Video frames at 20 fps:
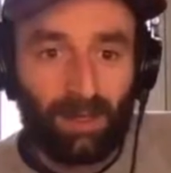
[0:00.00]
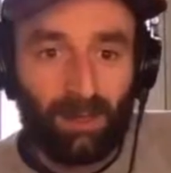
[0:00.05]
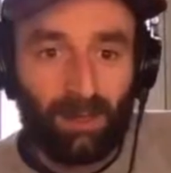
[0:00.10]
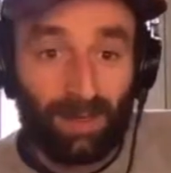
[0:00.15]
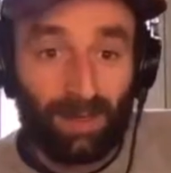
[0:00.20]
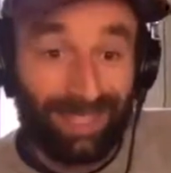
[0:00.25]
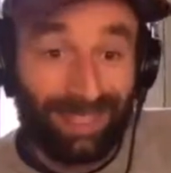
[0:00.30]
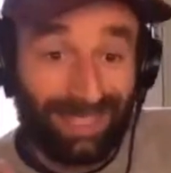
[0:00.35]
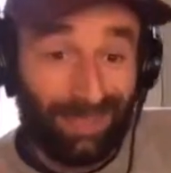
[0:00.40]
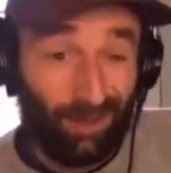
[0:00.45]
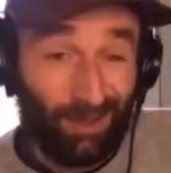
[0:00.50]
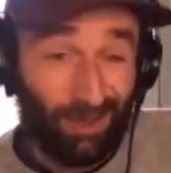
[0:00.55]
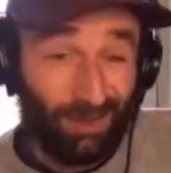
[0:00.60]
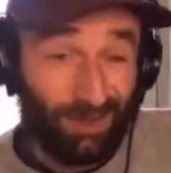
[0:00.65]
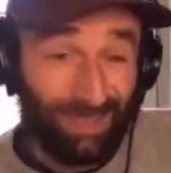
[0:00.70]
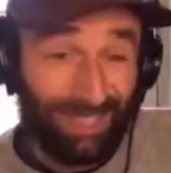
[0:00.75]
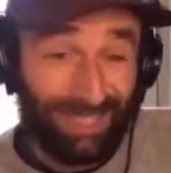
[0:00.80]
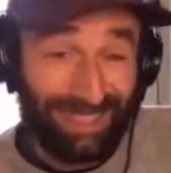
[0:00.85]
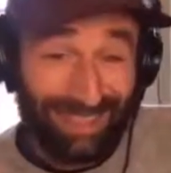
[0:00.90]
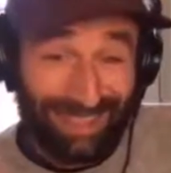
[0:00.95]
But I think
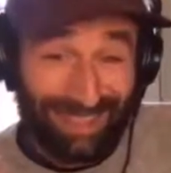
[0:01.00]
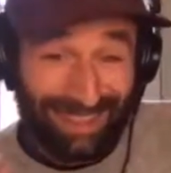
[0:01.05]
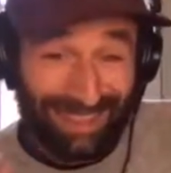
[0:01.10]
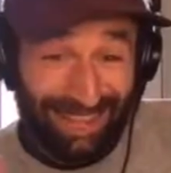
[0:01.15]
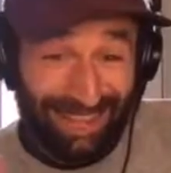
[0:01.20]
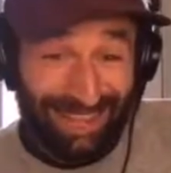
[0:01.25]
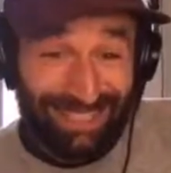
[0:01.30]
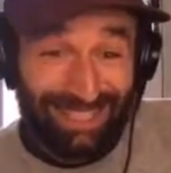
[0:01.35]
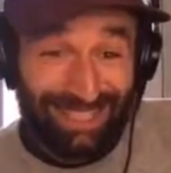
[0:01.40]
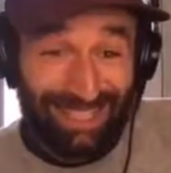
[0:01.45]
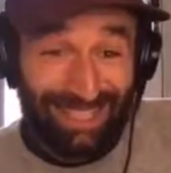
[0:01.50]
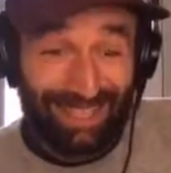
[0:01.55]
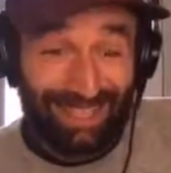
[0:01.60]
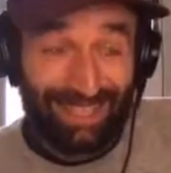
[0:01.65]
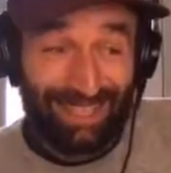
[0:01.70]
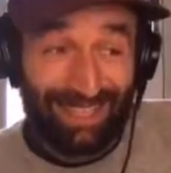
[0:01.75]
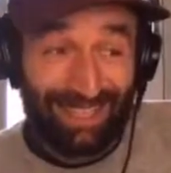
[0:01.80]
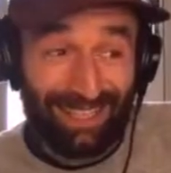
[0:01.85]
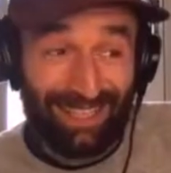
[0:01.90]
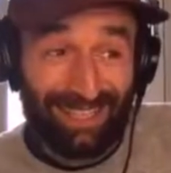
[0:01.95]
ultimately, like, that's the
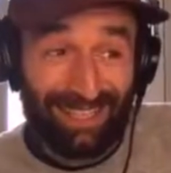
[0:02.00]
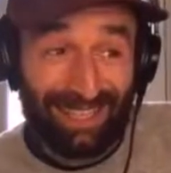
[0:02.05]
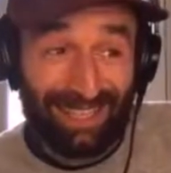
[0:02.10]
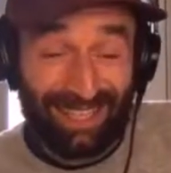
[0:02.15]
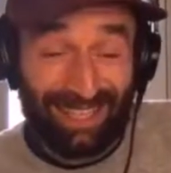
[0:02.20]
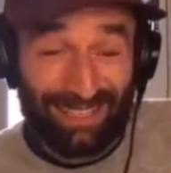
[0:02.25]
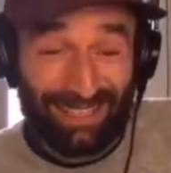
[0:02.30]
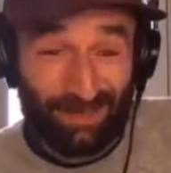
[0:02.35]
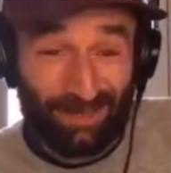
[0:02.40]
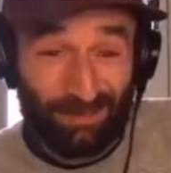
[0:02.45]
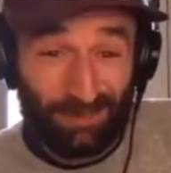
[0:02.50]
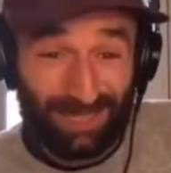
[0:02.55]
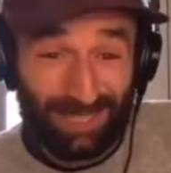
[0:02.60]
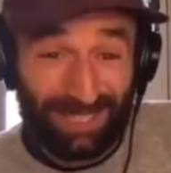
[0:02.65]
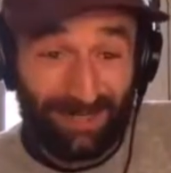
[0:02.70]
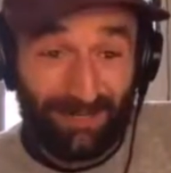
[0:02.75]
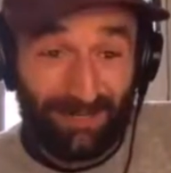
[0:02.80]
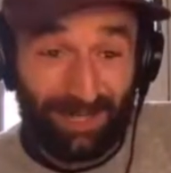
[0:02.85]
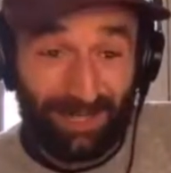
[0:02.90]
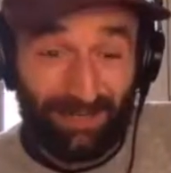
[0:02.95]
thing. And
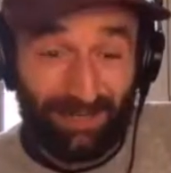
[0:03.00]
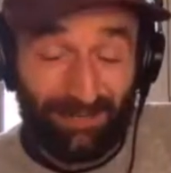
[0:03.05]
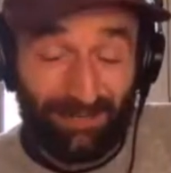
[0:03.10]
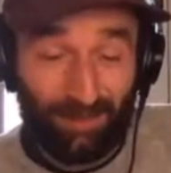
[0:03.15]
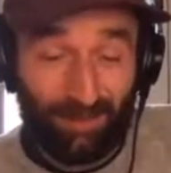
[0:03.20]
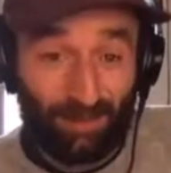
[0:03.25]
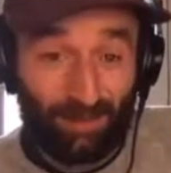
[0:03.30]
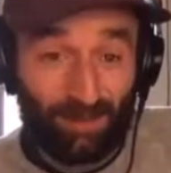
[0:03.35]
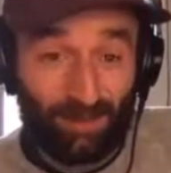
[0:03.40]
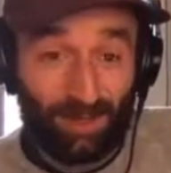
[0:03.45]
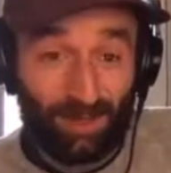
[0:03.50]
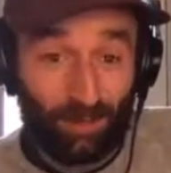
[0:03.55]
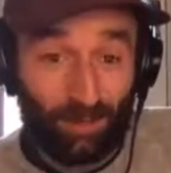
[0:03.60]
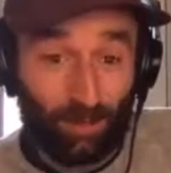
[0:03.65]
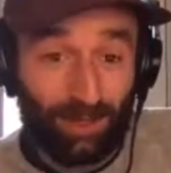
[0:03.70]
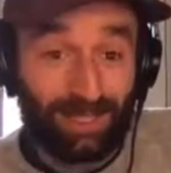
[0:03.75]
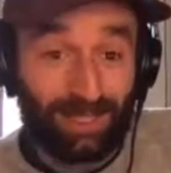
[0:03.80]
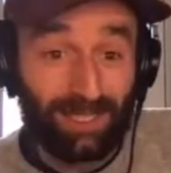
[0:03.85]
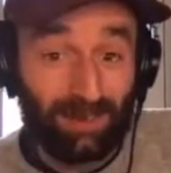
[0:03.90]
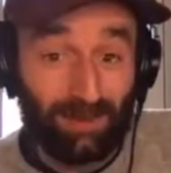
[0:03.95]
specifically, if I was to
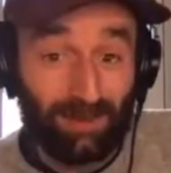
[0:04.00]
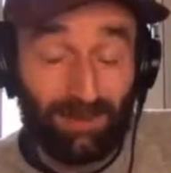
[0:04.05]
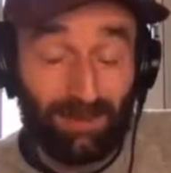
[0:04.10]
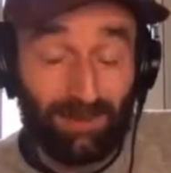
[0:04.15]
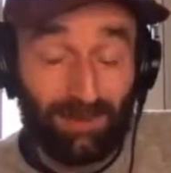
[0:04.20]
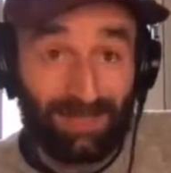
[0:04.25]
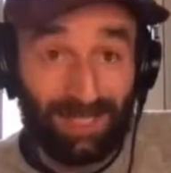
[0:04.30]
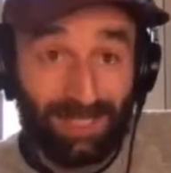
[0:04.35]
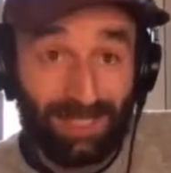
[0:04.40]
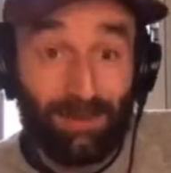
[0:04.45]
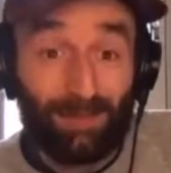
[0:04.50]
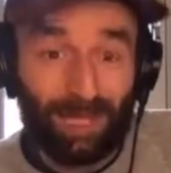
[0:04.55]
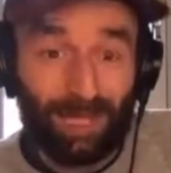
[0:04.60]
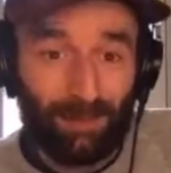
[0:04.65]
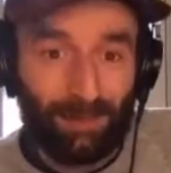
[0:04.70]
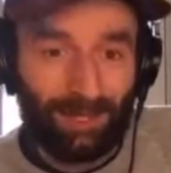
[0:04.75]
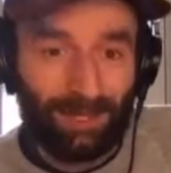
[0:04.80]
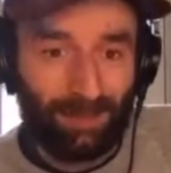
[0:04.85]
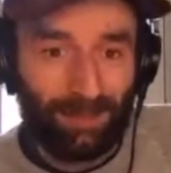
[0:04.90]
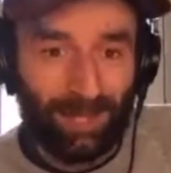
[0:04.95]
point to something
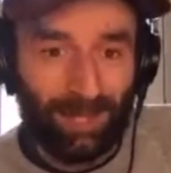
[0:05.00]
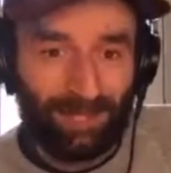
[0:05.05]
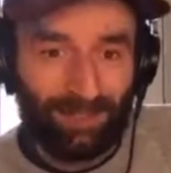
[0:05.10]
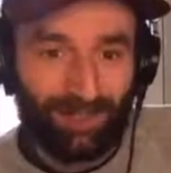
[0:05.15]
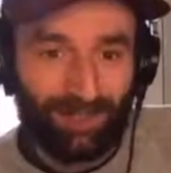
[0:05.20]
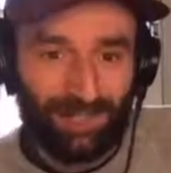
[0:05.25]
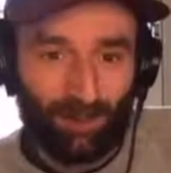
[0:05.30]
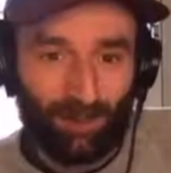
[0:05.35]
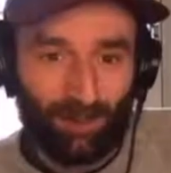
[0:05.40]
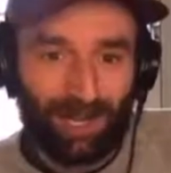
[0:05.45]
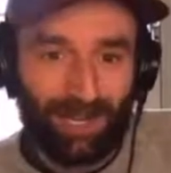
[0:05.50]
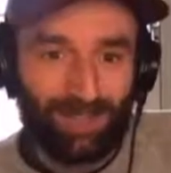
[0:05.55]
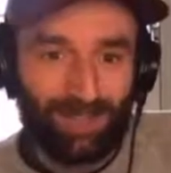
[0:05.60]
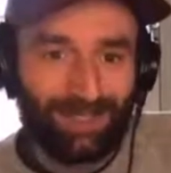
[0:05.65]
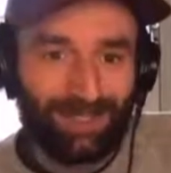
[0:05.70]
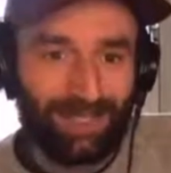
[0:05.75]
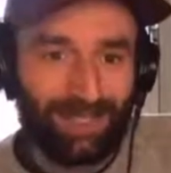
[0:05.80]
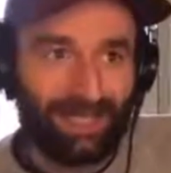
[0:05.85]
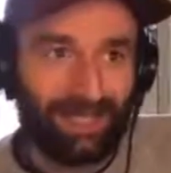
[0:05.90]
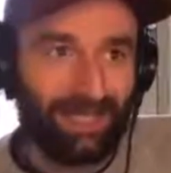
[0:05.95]
about the modern data
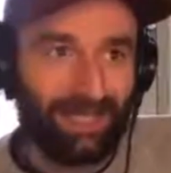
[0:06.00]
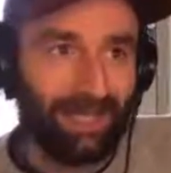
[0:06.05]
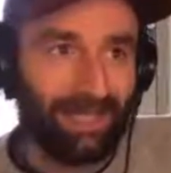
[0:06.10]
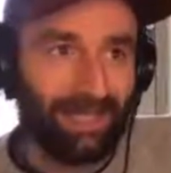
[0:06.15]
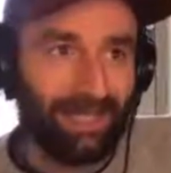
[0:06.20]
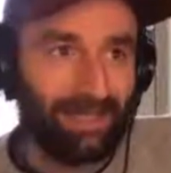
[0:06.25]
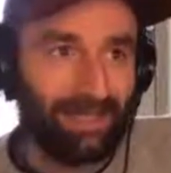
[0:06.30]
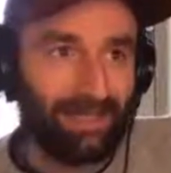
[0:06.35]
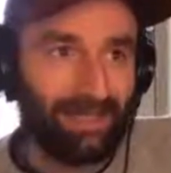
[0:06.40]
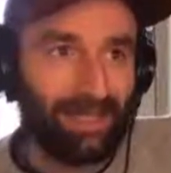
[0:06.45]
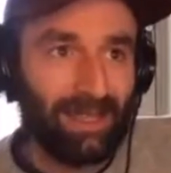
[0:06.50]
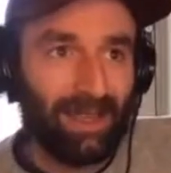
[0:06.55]
warehouse, it is